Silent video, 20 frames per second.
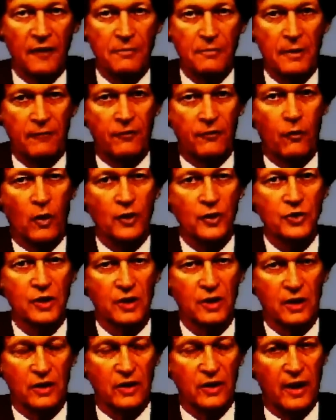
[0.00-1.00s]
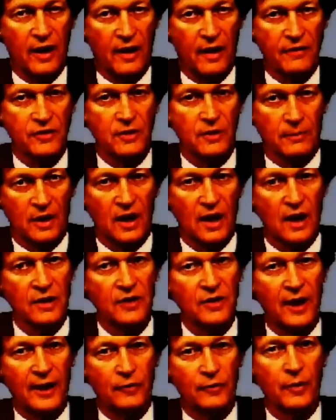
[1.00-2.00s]
I've been fortunate to have some
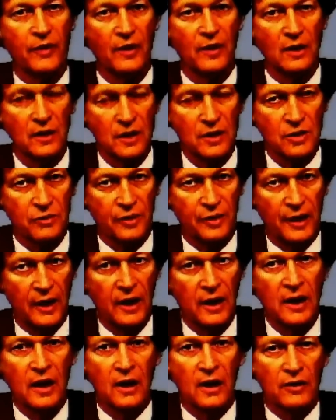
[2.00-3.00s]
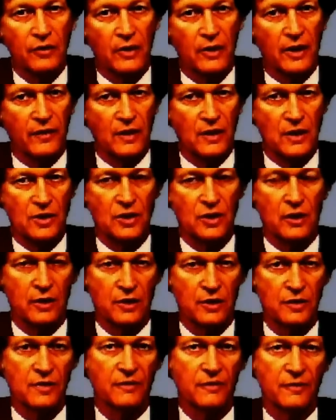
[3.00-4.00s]
contact with industry during these
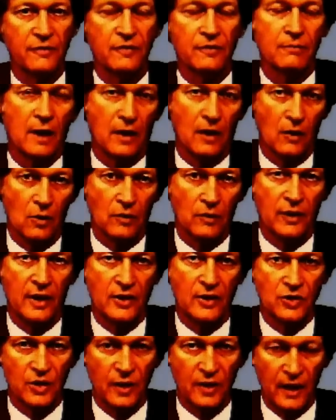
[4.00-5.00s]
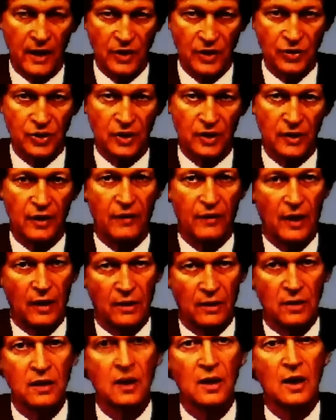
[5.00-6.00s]
years of my own education and
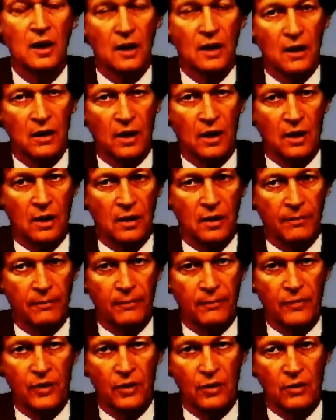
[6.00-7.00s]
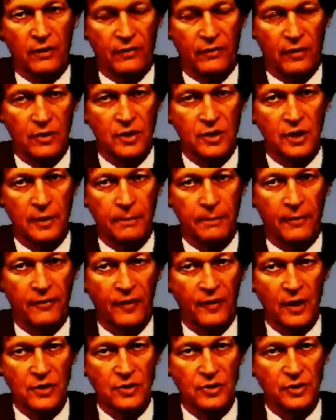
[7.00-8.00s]
then um, the university
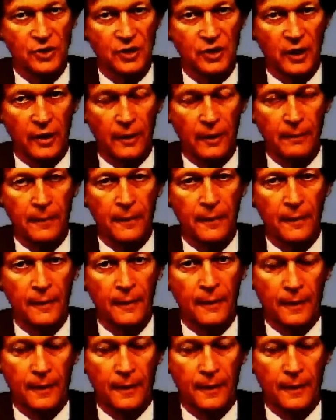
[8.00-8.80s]
professorship.